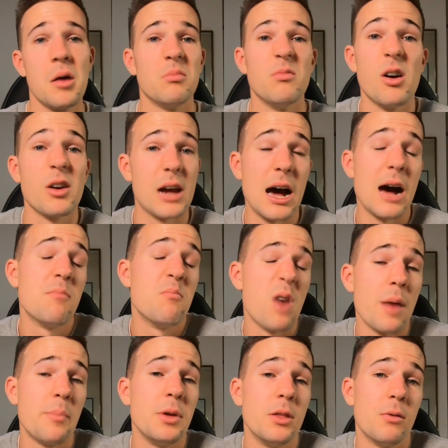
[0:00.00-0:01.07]
Low carb
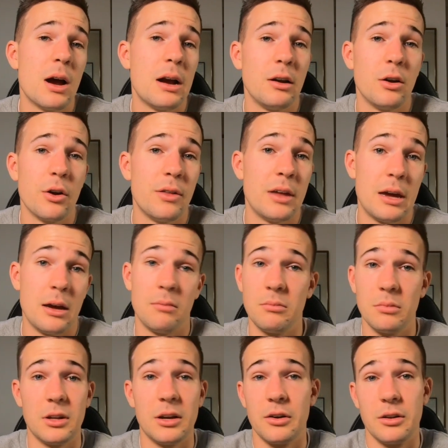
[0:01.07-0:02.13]
might be the way to go there.
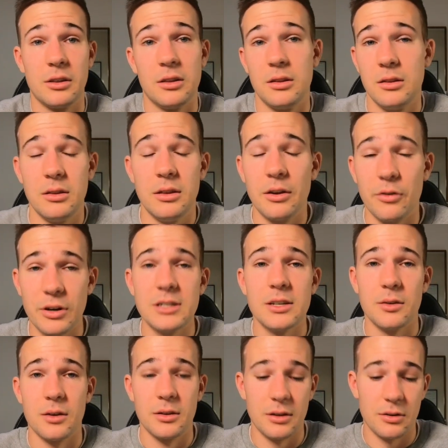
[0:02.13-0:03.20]
There there is
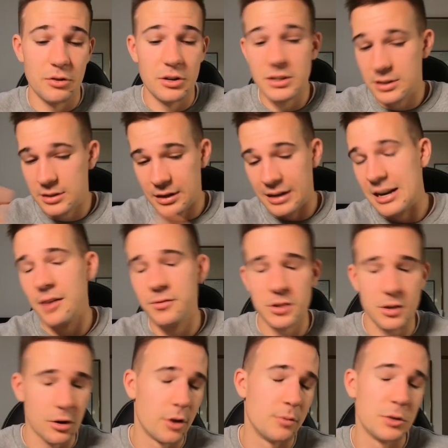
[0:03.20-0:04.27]
a there is enough
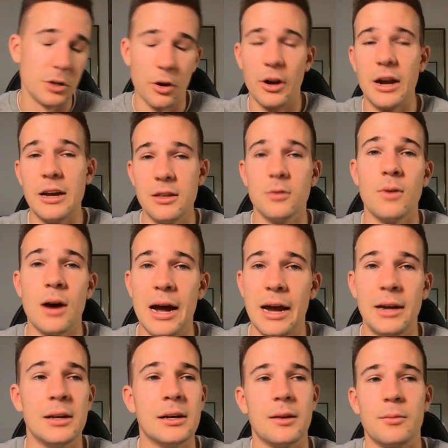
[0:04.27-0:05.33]
scope to go either
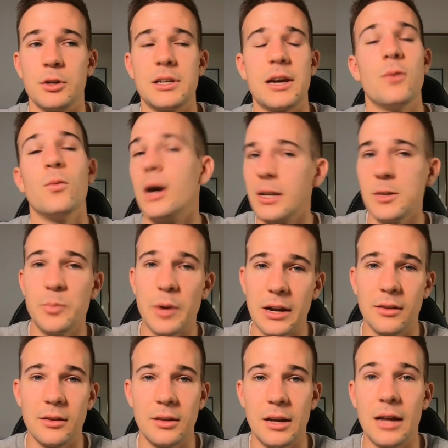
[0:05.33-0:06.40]
way. I'm not saying one is better
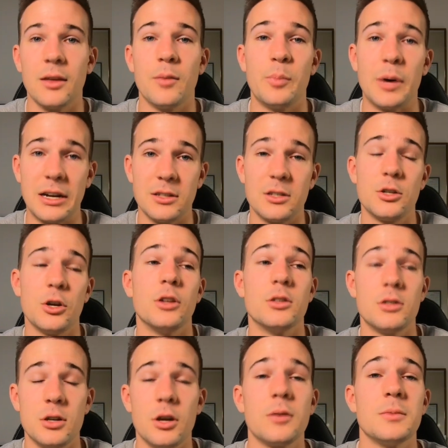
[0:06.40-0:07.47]
than the other, but in certain
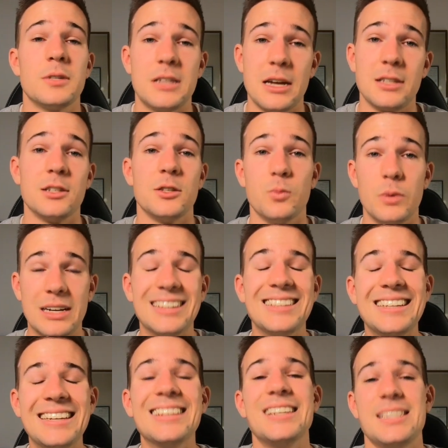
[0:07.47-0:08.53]
circumstances, we
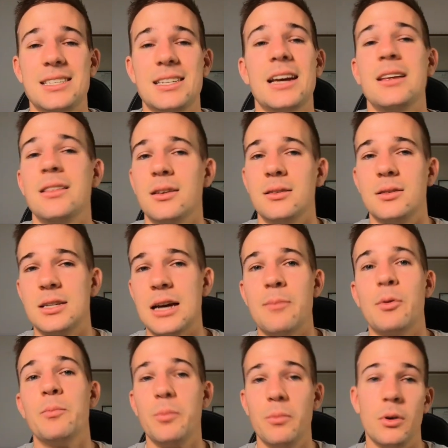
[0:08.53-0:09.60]
clearly see that some
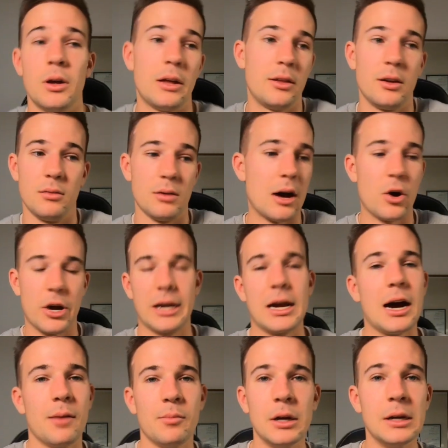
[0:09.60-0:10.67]
are, uh, that high
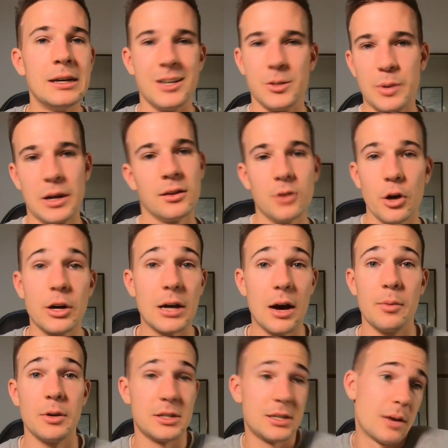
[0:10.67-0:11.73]
carb is better than low
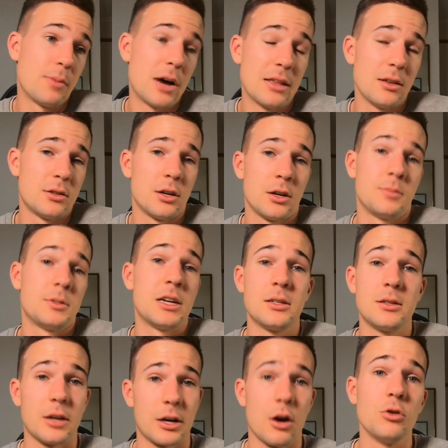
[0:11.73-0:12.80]
carb, and some other
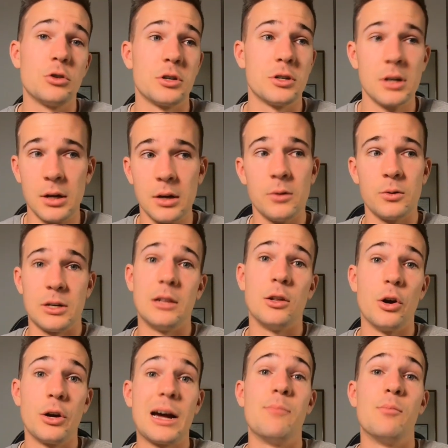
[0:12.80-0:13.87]
circumstances like ultras, we see
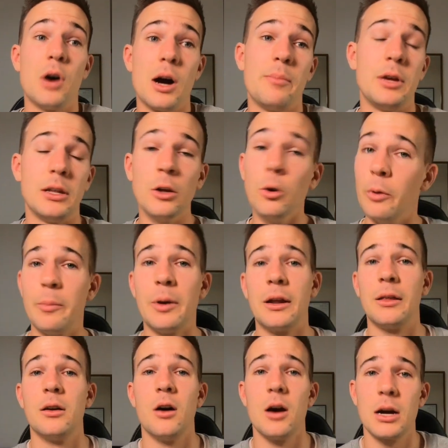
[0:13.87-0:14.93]
low carb might be a little bit
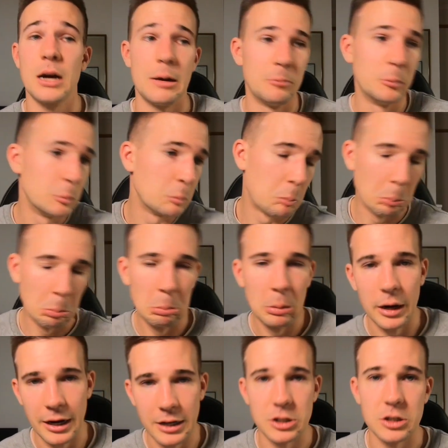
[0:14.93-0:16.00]
better than high carb.
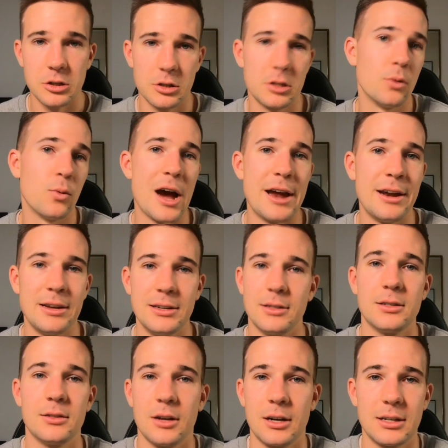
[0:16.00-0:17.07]
It's just the way it
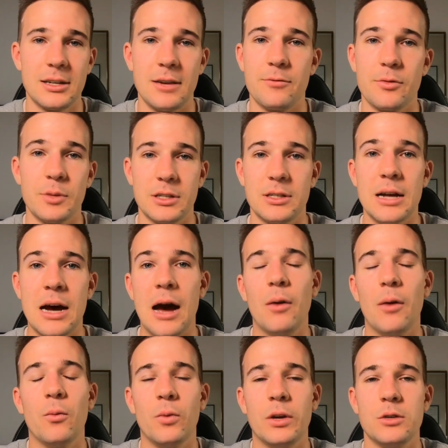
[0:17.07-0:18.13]
is. Like I said from the start,
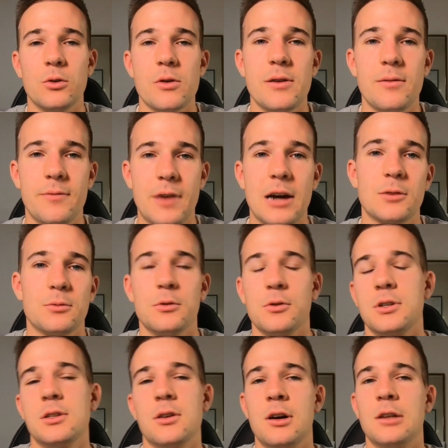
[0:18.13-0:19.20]
we're talking facts, we're talking
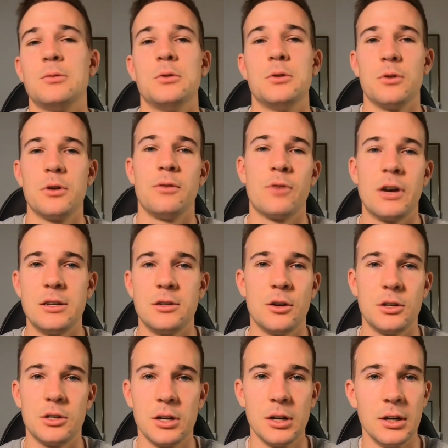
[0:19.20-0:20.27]
science, we're talking
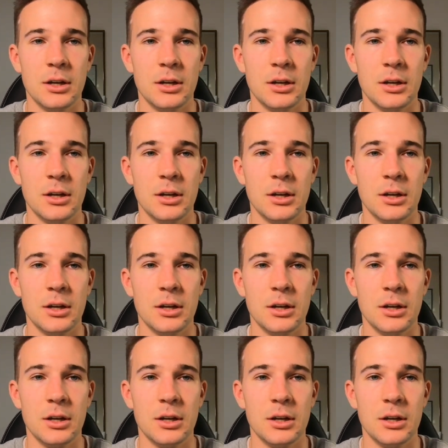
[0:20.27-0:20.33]
research.